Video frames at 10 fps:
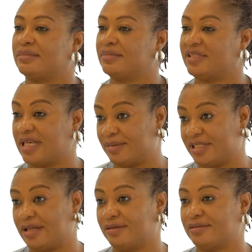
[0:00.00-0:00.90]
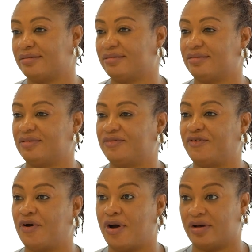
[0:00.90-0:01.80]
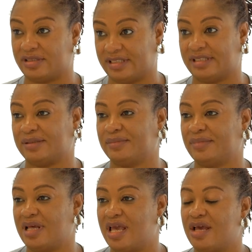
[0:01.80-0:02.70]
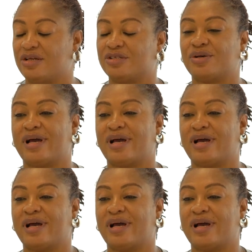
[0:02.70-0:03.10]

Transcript: stem cell for autism. Mm -hmm. So